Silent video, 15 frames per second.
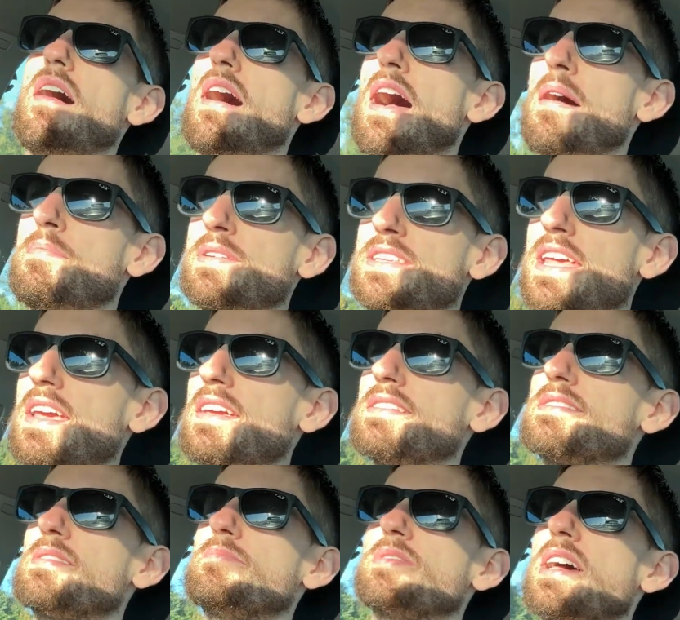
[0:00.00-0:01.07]
I've been
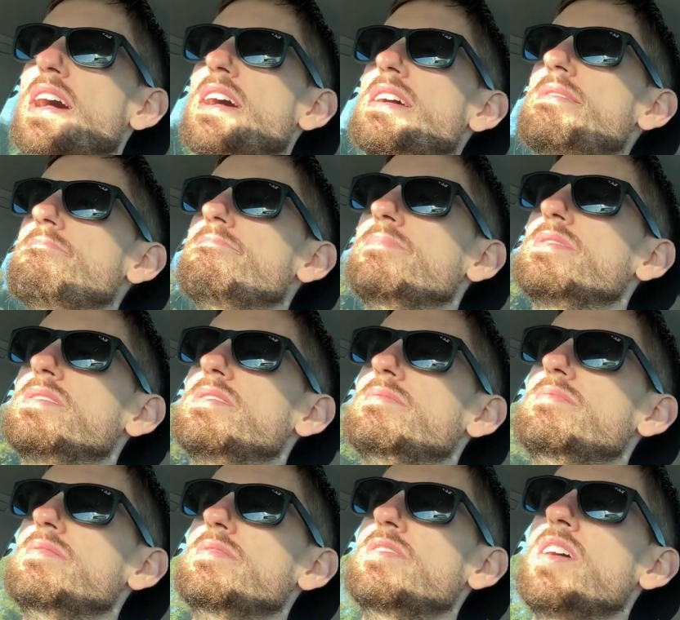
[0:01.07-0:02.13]
taking some
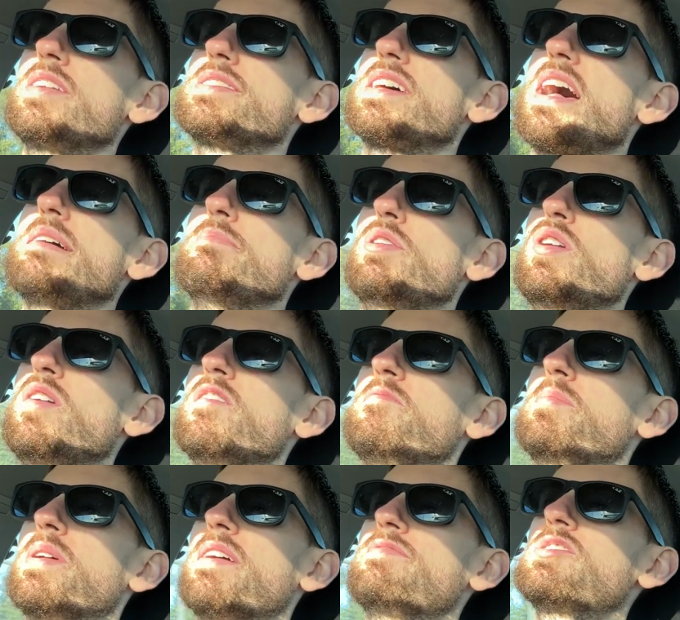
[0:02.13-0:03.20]
time, not time off,
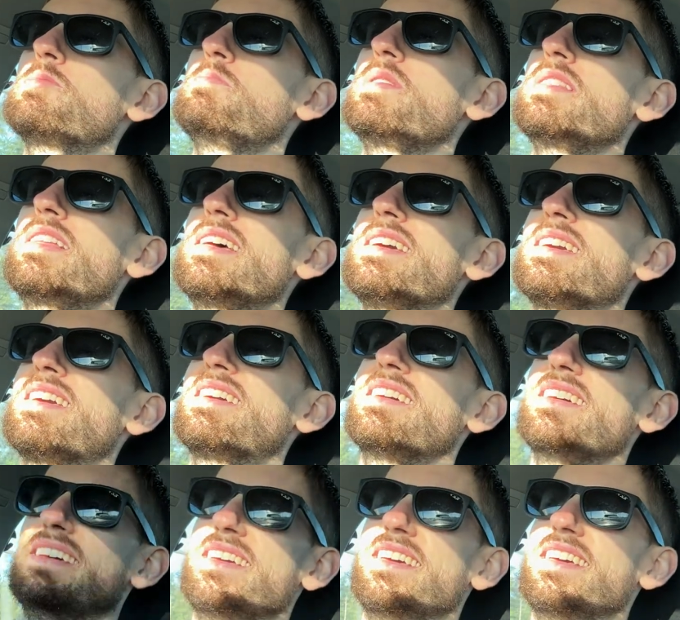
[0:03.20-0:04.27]
but I've just been like,
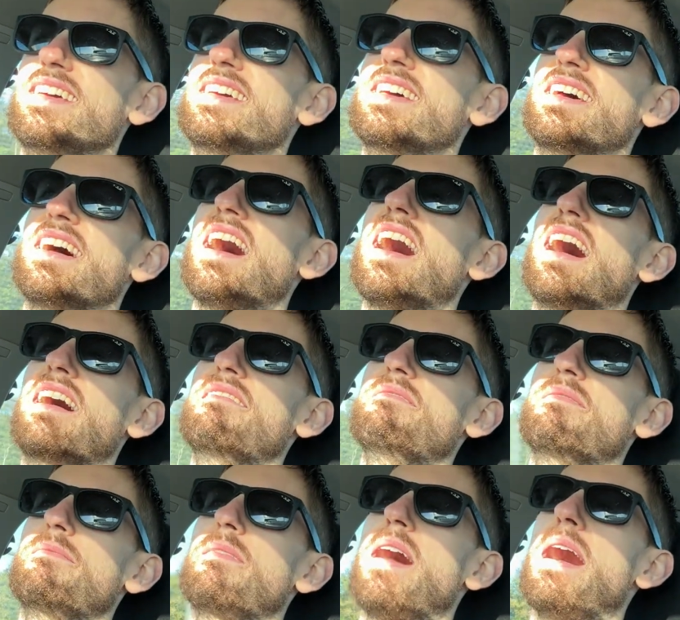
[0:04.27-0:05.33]

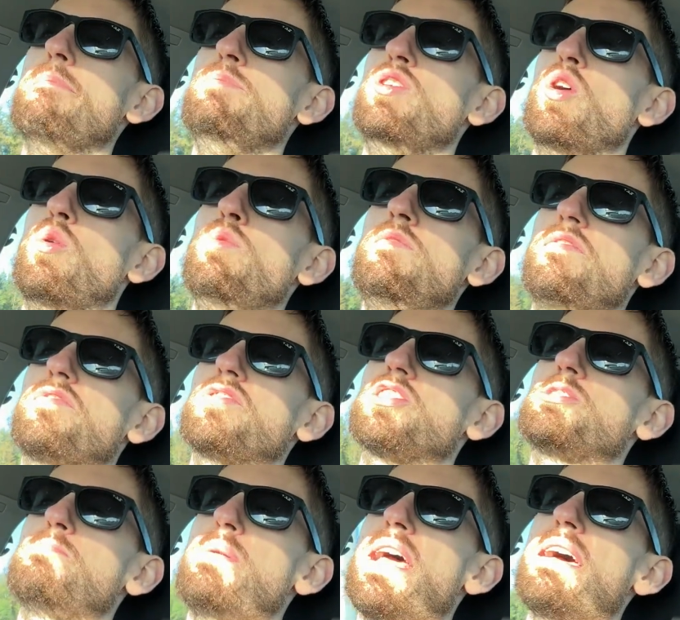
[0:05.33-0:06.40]
I'm known for
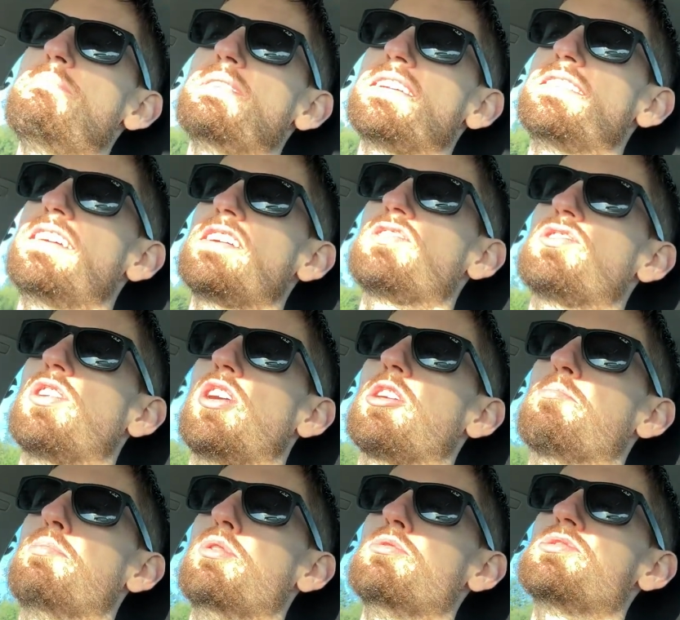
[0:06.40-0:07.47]
spamming
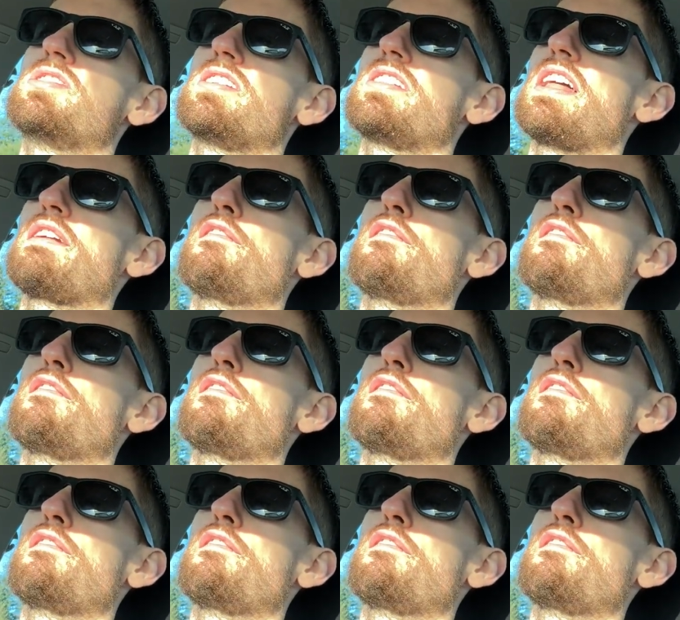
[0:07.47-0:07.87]
TikTok, posting like